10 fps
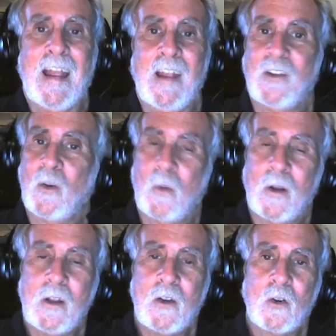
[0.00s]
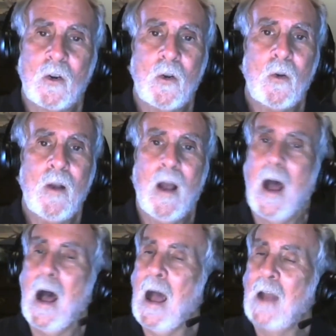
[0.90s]
Is it really true?
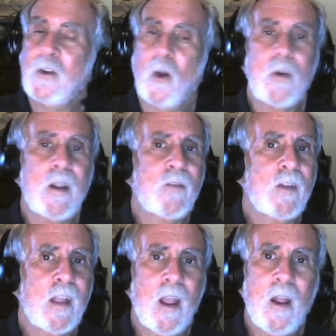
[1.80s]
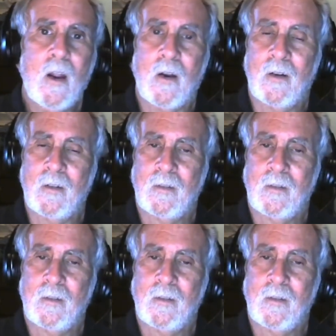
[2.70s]
I don't even care.